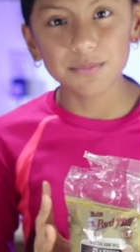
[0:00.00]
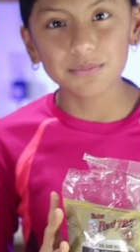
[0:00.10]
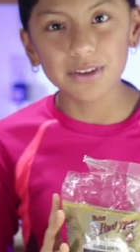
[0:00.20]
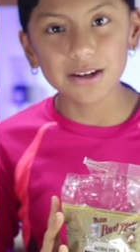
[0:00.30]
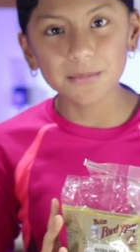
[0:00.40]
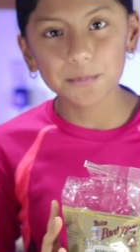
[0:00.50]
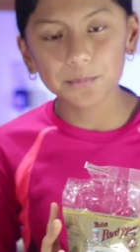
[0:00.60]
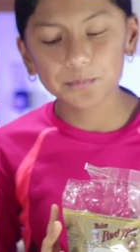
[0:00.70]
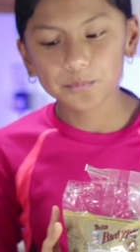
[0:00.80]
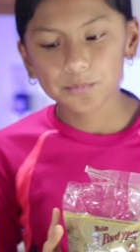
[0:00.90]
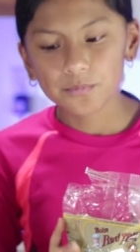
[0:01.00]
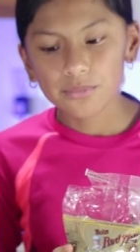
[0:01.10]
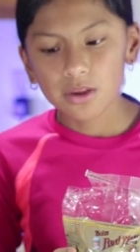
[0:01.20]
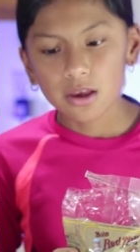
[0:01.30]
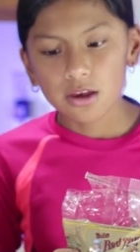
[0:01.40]
something.
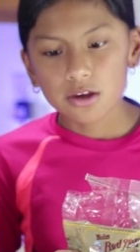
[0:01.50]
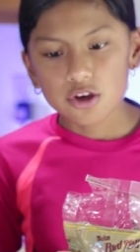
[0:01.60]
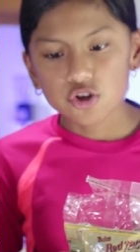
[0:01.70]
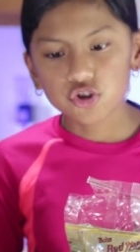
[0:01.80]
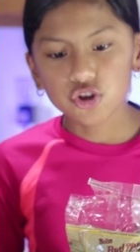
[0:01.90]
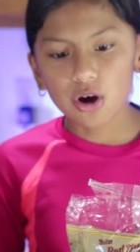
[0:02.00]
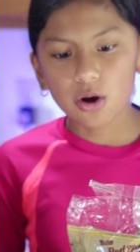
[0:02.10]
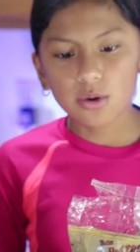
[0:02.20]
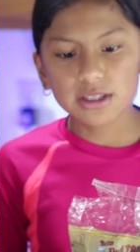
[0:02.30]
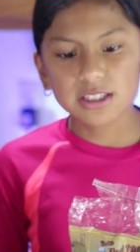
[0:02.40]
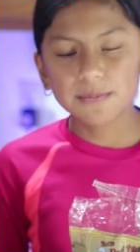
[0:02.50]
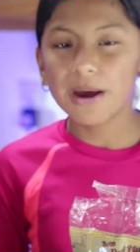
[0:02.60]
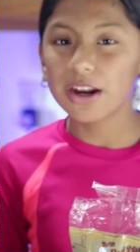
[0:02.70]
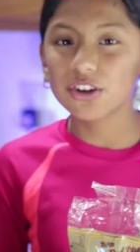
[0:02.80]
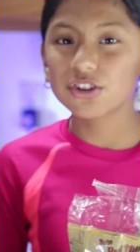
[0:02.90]
So it's
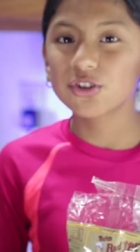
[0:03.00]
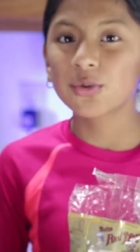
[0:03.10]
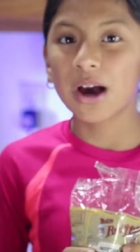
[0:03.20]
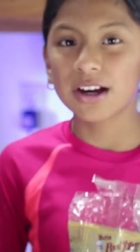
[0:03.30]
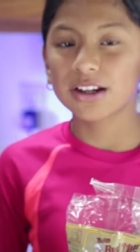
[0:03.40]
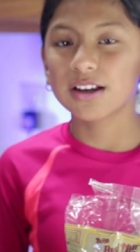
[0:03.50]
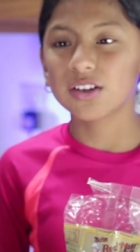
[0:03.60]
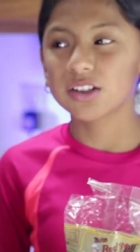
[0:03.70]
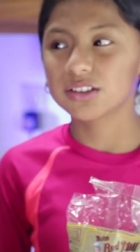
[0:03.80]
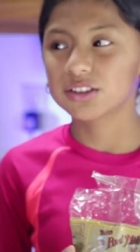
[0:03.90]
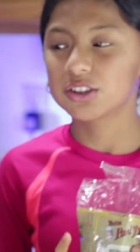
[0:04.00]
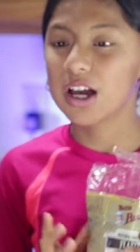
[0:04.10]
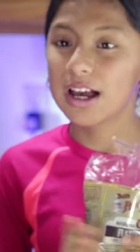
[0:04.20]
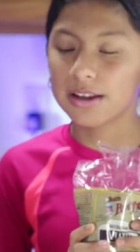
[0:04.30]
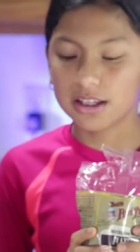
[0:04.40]
better to act and uh,
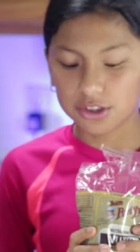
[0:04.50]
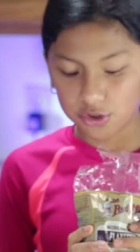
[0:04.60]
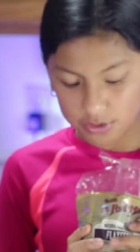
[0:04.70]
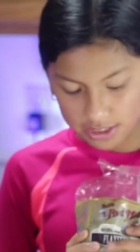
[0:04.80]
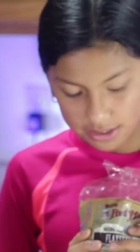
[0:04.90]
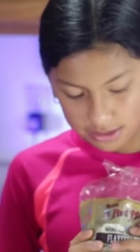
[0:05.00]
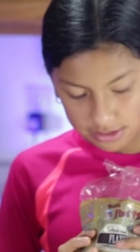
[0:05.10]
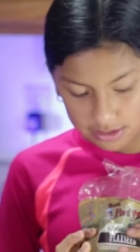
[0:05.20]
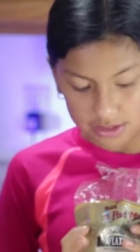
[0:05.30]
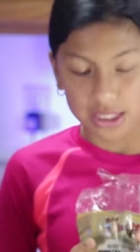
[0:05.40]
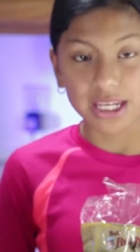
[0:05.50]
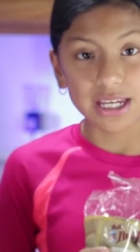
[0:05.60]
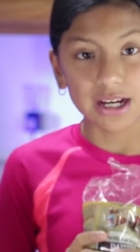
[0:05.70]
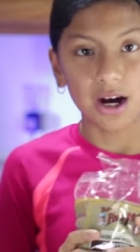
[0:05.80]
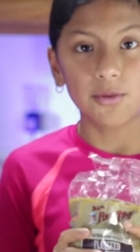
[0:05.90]
to eat
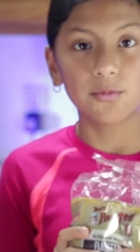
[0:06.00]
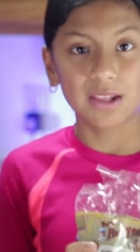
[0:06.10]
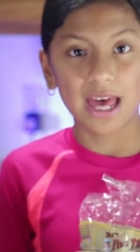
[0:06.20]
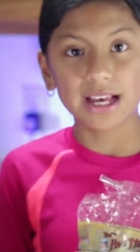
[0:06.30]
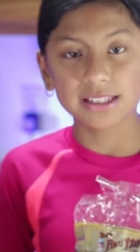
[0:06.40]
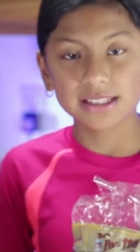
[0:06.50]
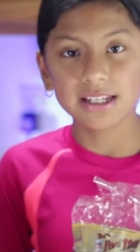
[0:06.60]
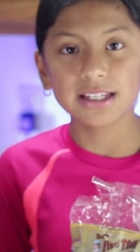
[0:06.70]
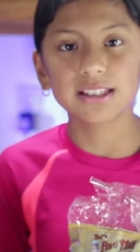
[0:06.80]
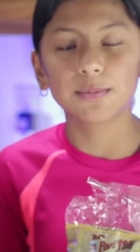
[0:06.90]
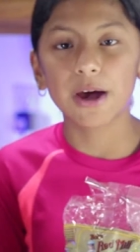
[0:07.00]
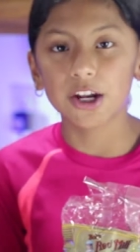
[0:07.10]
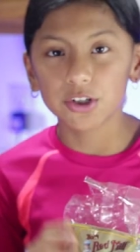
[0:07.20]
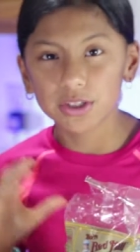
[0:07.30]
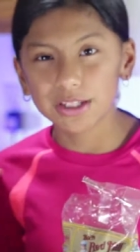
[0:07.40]
the, uh, flax seeds
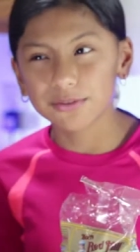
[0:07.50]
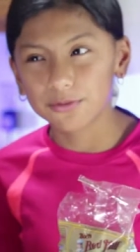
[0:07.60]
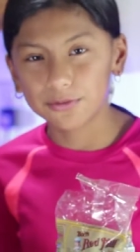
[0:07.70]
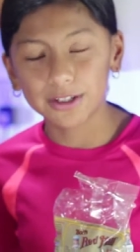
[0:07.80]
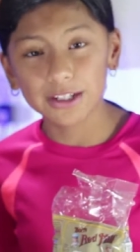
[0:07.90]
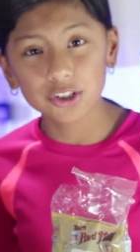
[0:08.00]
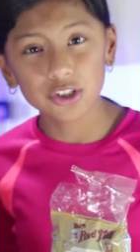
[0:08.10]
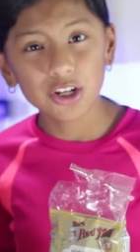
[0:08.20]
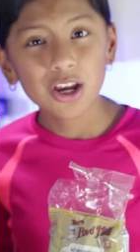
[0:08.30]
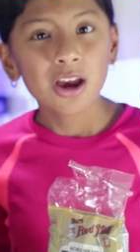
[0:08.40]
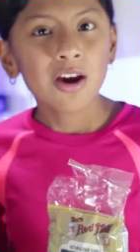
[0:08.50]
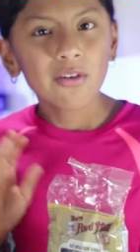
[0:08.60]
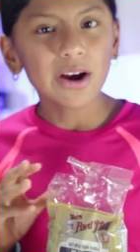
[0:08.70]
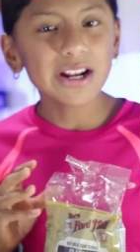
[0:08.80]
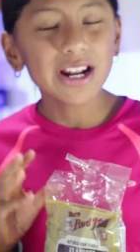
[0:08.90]
better than fish.
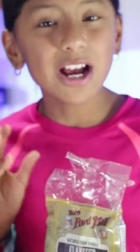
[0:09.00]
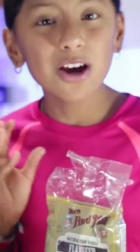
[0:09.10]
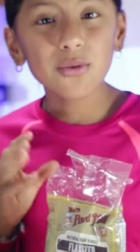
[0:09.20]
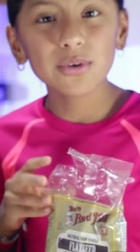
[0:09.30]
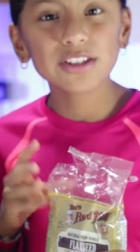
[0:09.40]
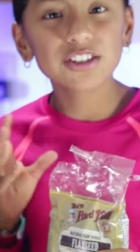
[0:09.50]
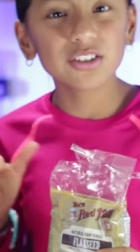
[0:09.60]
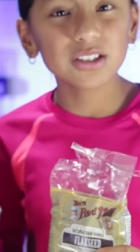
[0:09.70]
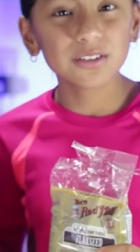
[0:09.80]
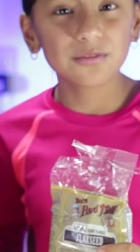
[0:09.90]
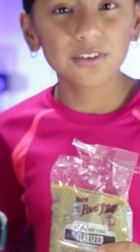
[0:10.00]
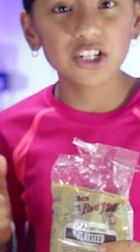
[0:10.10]
Right now we still eat